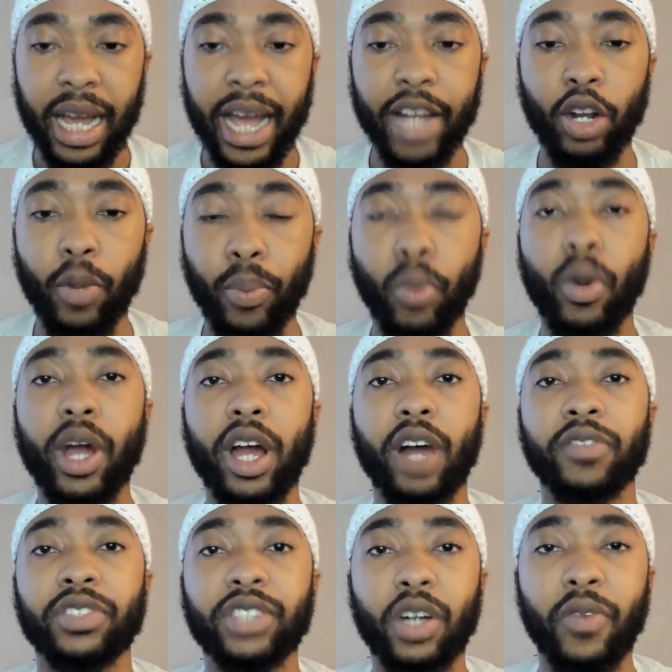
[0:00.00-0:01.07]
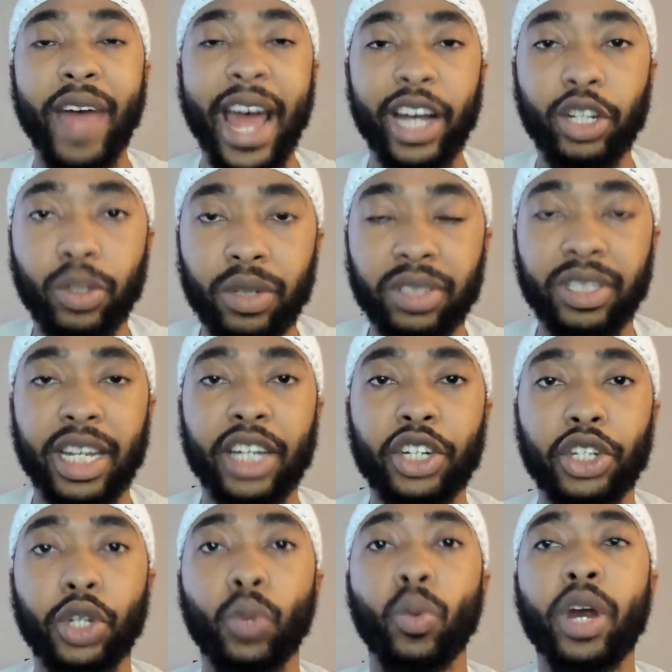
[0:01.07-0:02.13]
in a point of
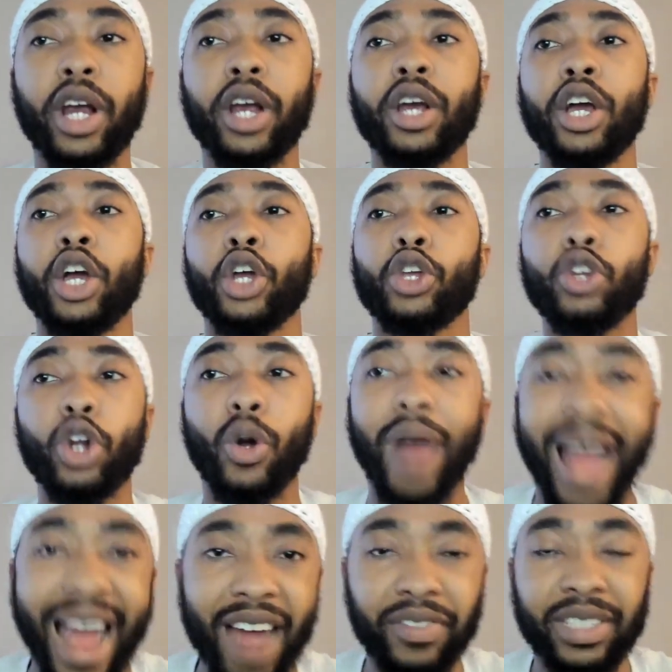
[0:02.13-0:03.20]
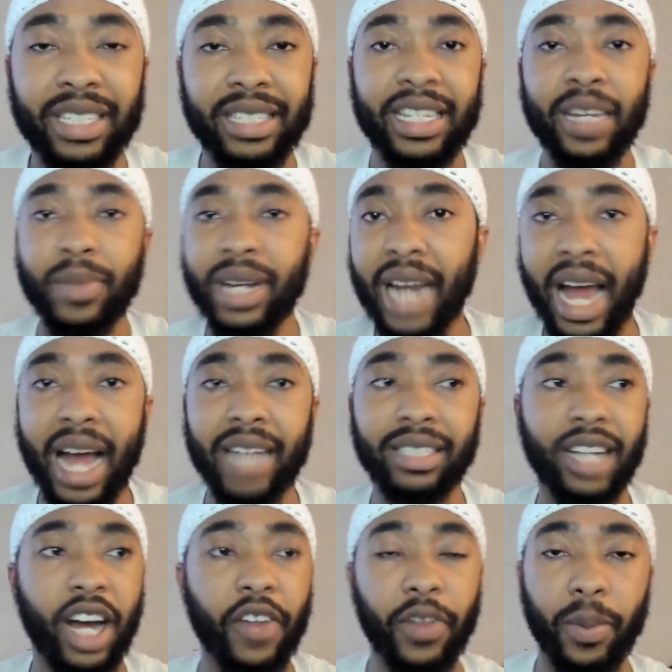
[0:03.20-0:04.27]
self-actualization where you don't have to
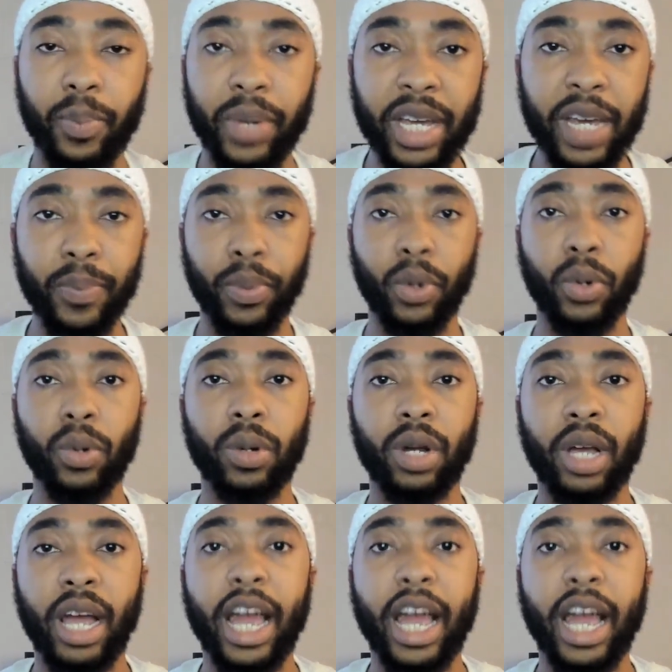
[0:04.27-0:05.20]
demonize other people